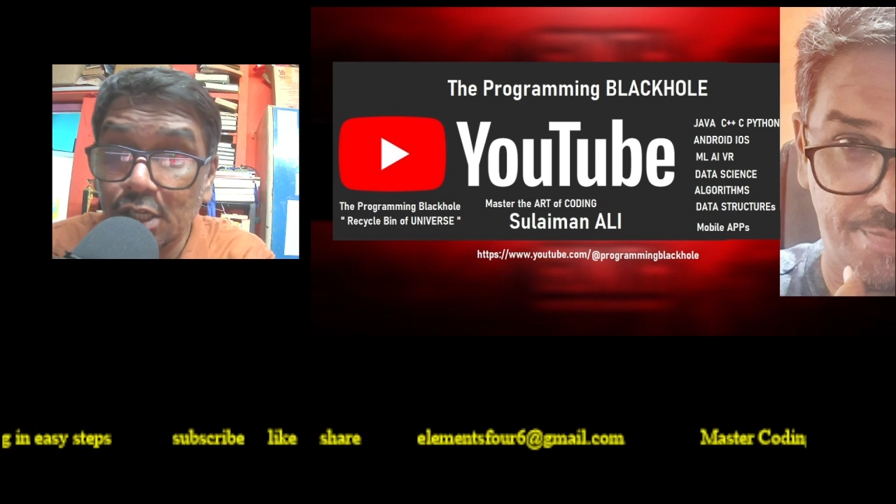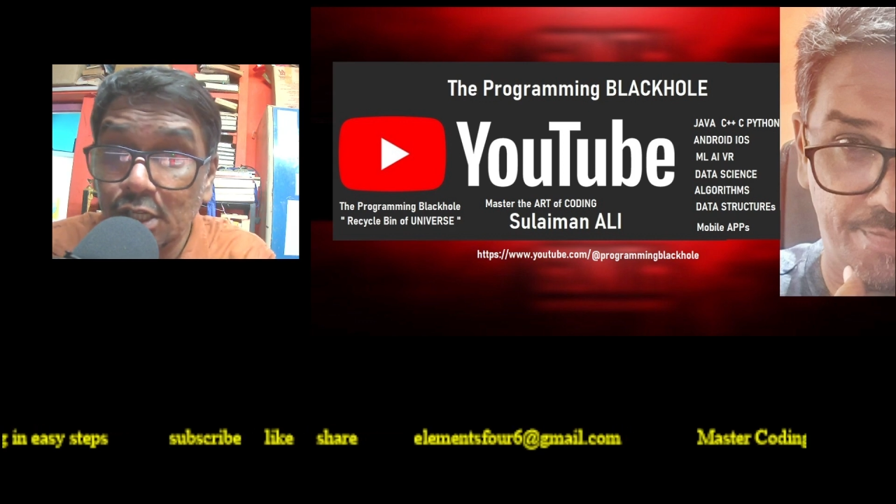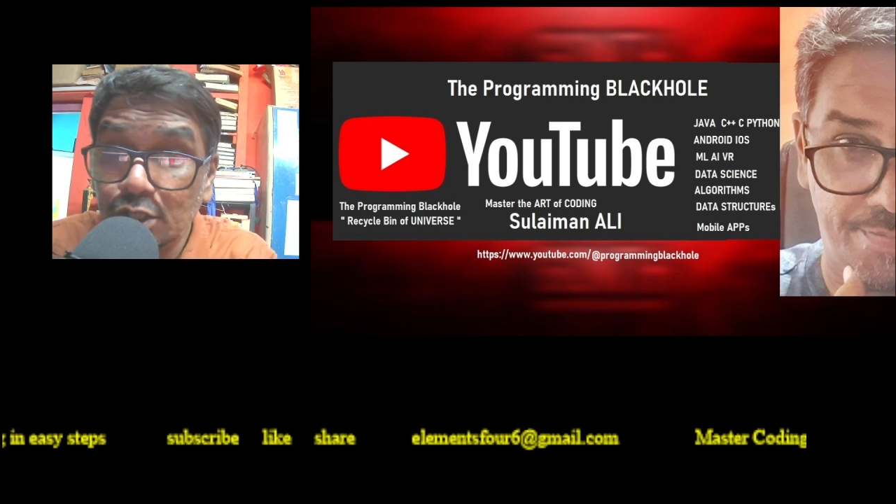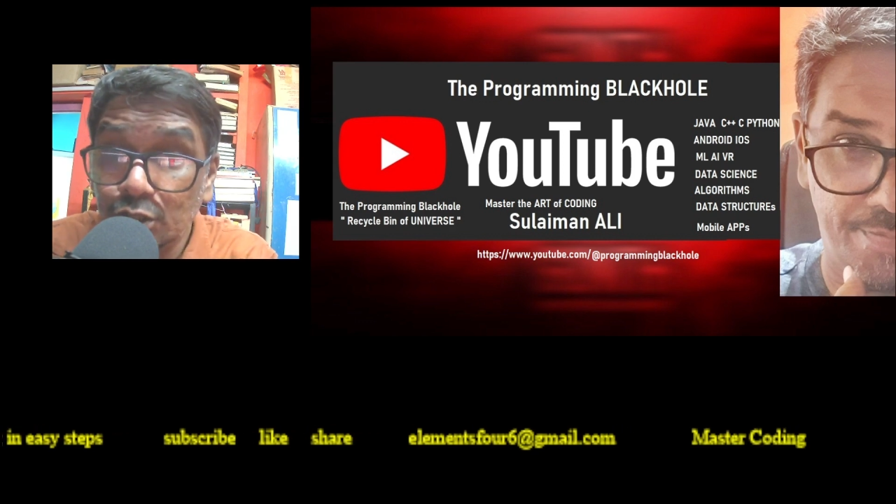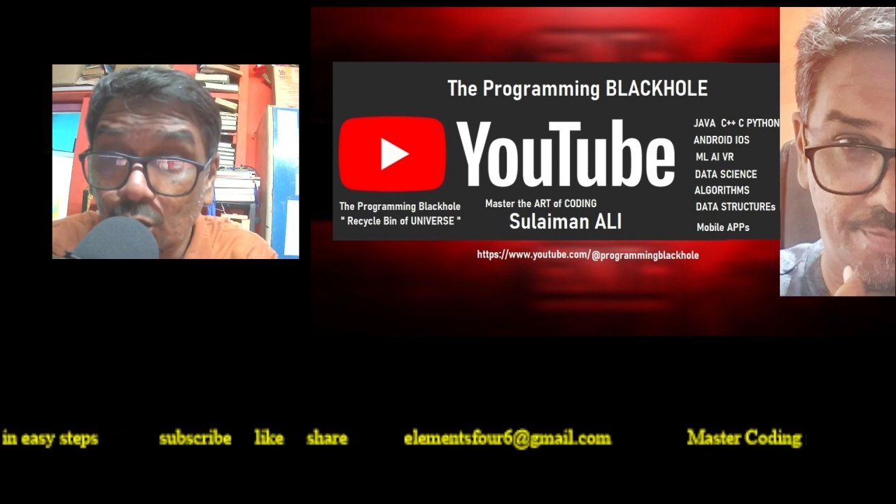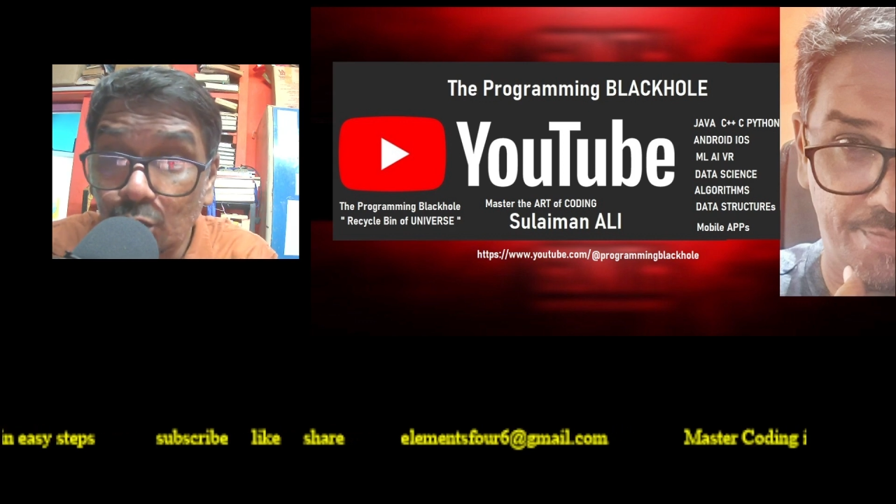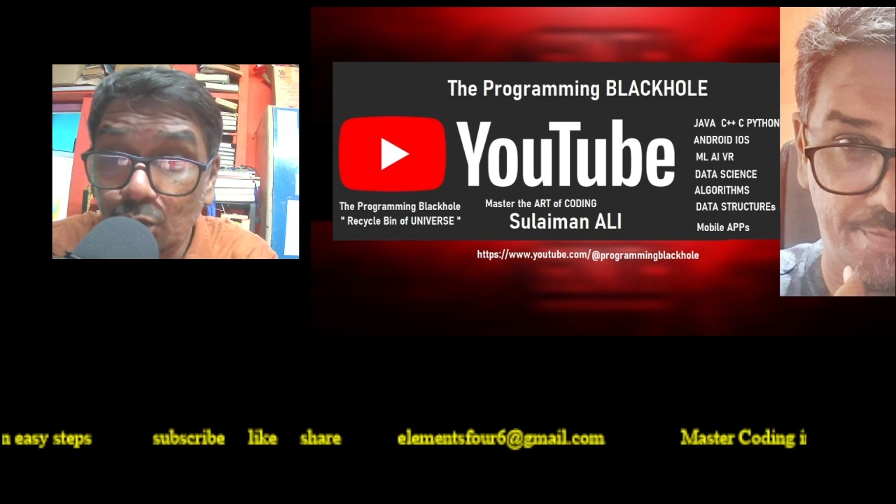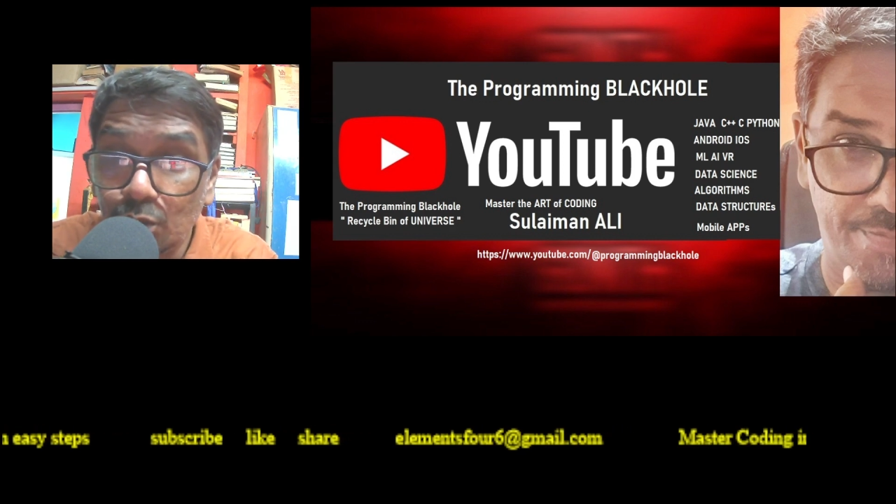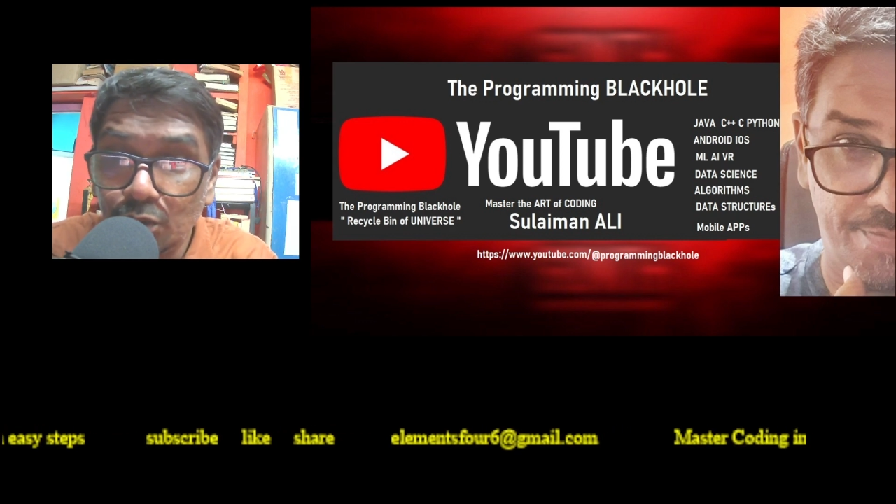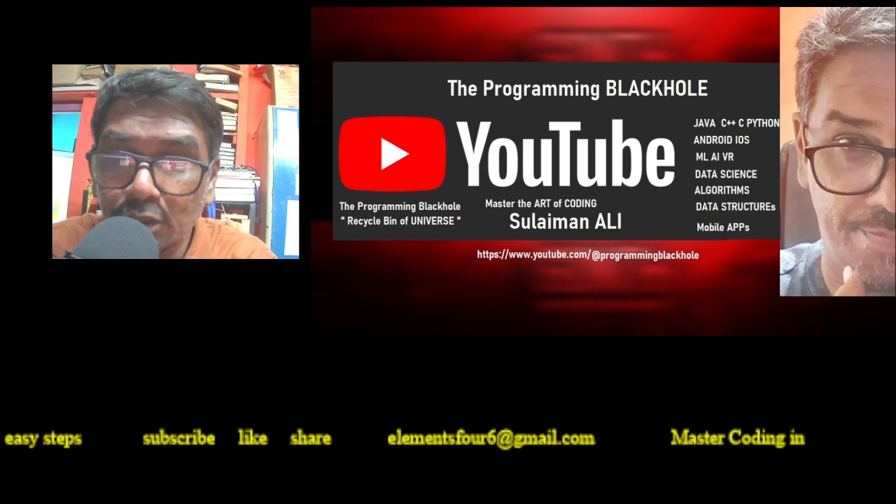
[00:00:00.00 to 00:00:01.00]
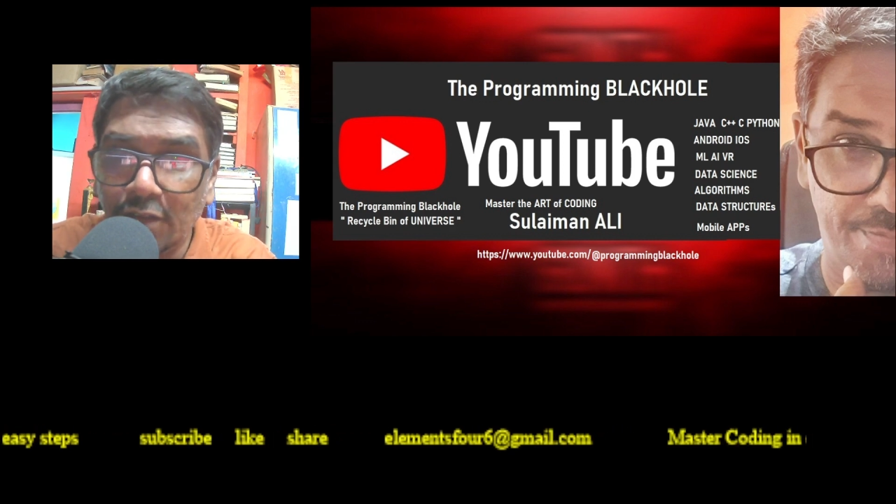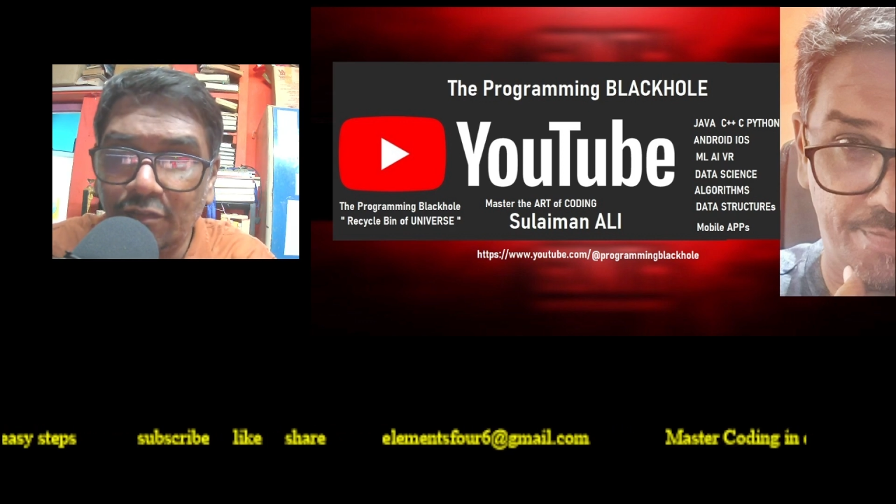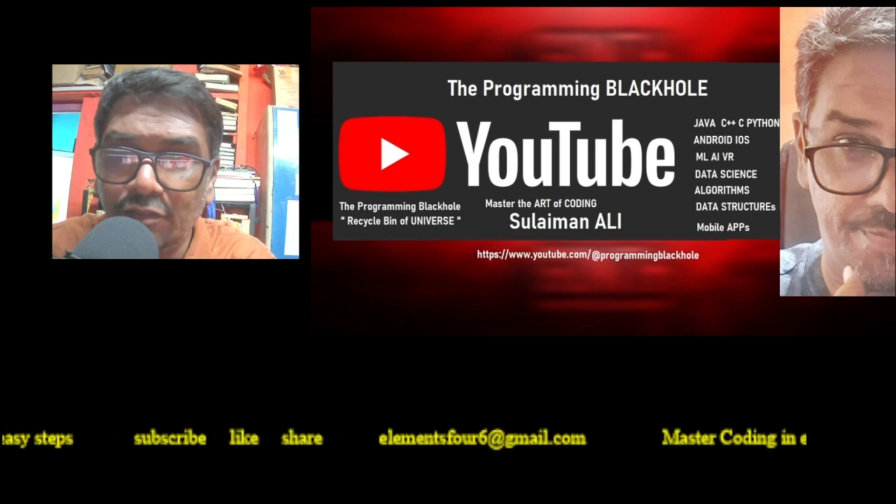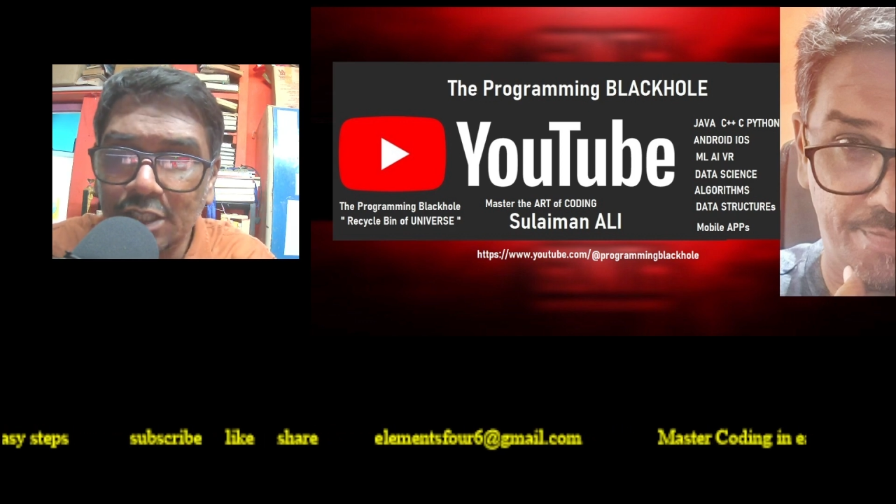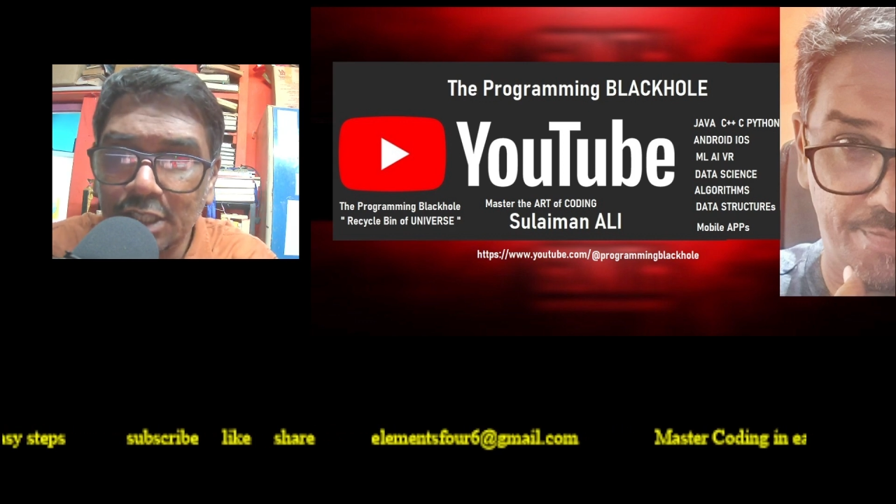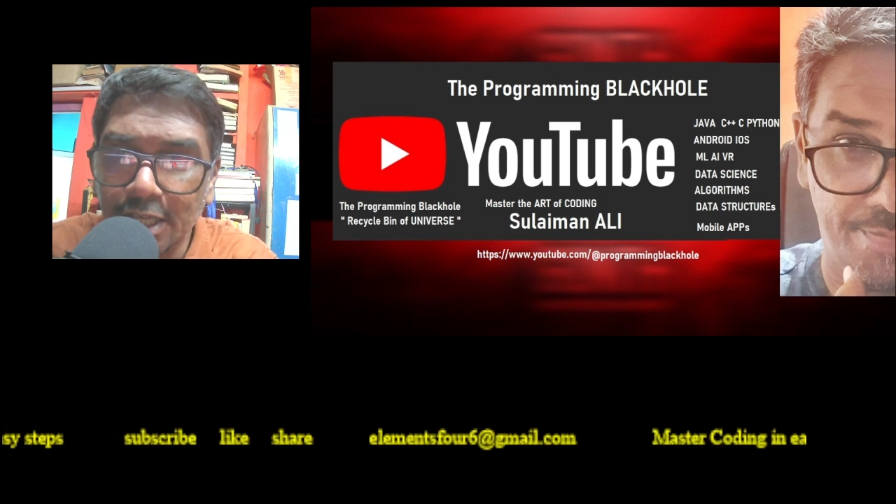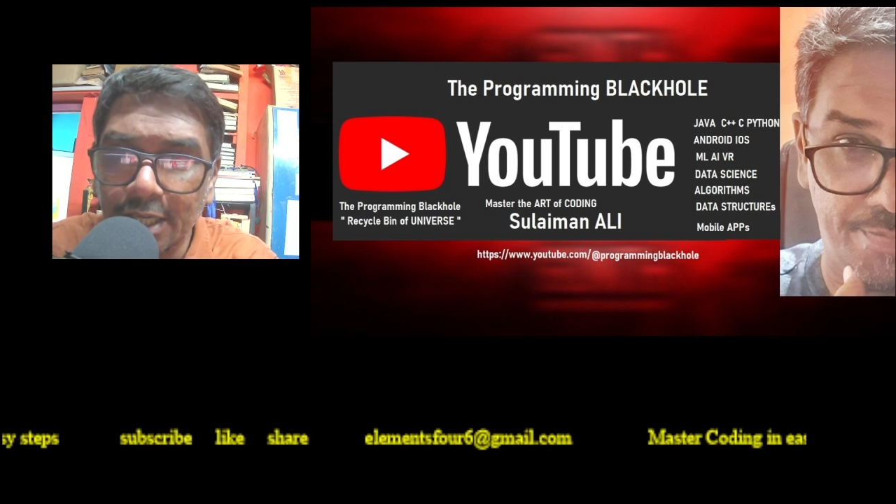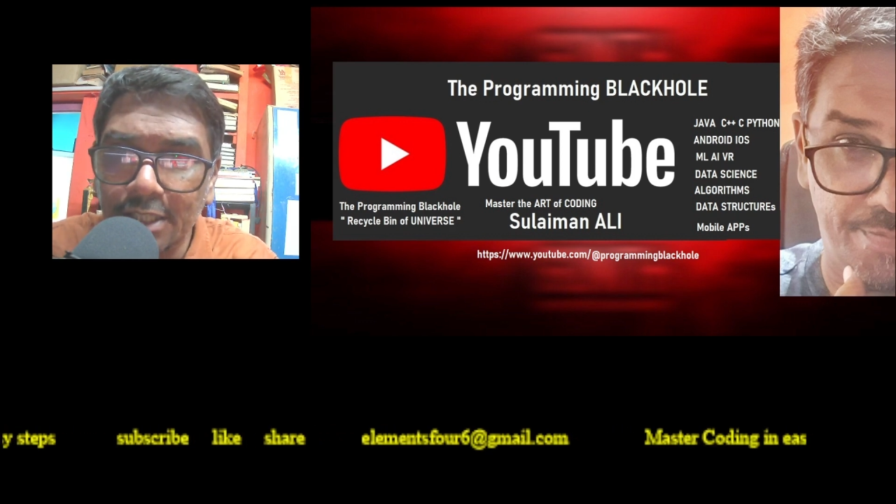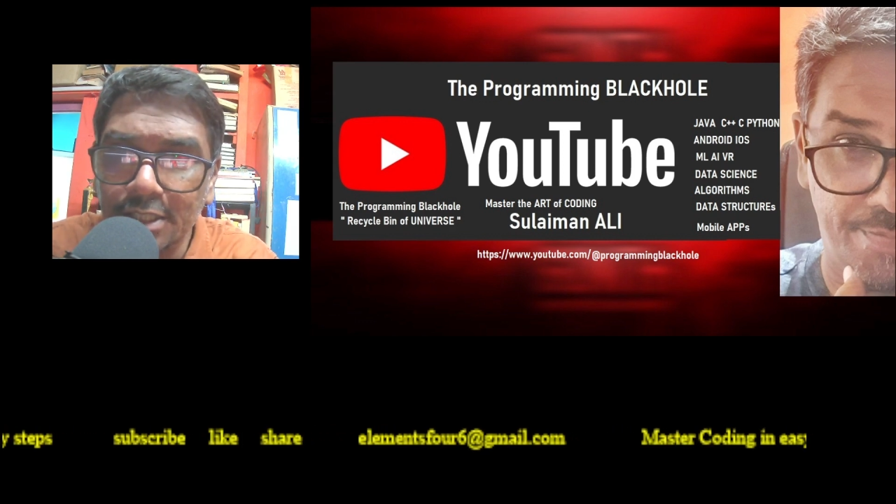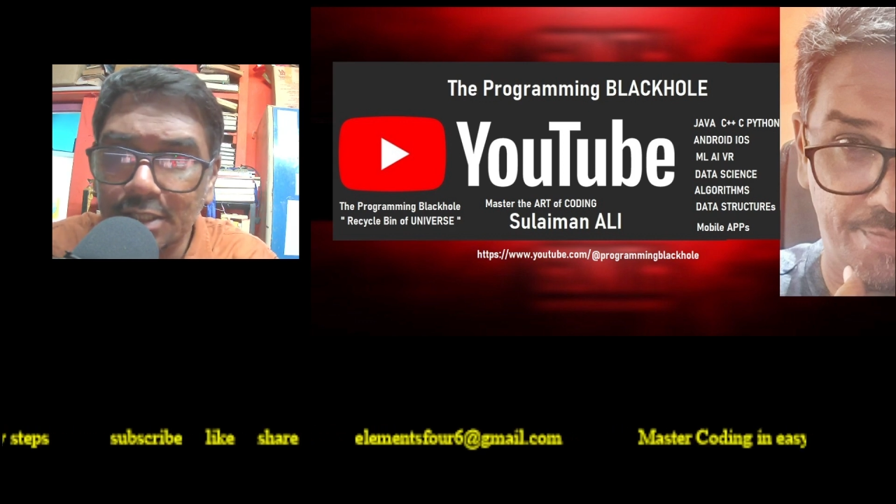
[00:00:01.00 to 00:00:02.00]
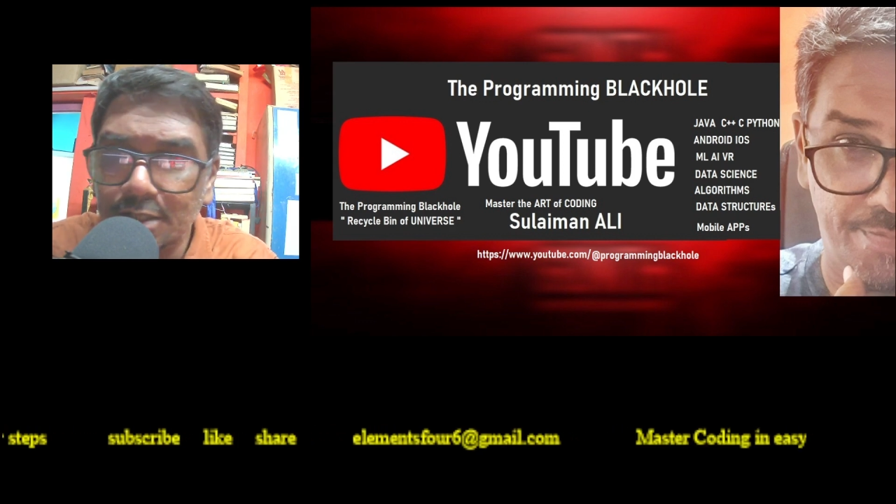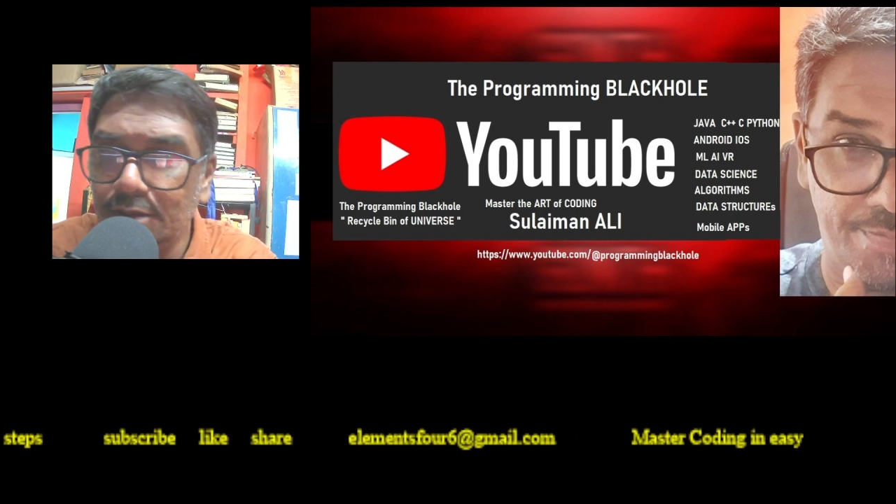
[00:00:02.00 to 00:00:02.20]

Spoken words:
So the first thing is